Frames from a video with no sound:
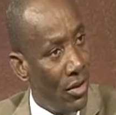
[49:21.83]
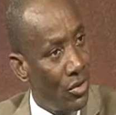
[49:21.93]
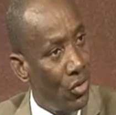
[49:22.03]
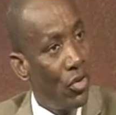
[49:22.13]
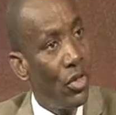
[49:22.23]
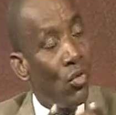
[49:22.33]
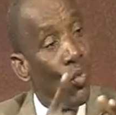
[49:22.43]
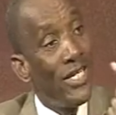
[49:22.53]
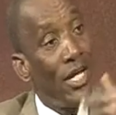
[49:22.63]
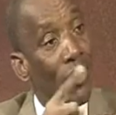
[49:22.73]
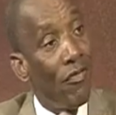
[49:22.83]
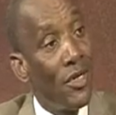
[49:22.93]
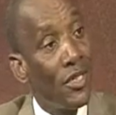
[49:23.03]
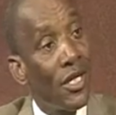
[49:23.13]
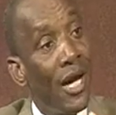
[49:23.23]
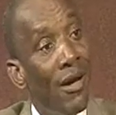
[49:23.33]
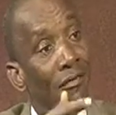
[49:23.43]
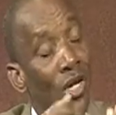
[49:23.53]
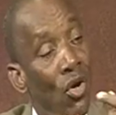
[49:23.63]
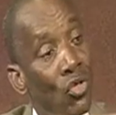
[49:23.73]
So within a government, you can have
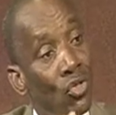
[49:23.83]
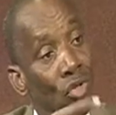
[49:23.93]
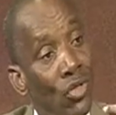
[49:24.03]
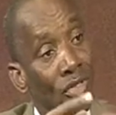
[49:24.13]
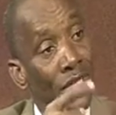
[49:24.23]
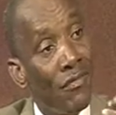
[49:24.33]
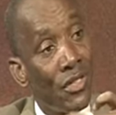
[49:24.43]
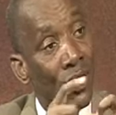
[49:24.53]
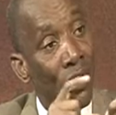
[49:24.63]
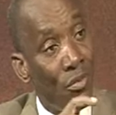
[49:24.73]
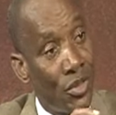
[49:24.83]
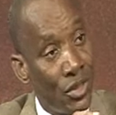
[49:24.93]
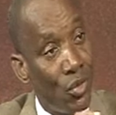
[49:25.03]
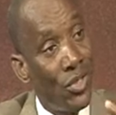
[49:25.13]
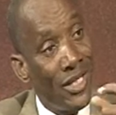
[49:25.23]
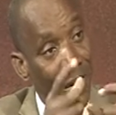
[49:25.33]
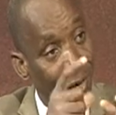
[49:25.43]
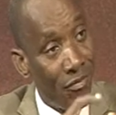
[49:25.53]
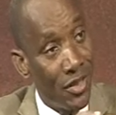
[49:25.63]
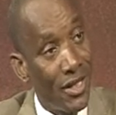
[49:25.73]
a constitution drafting committee within a
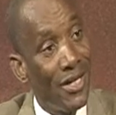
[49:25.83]
government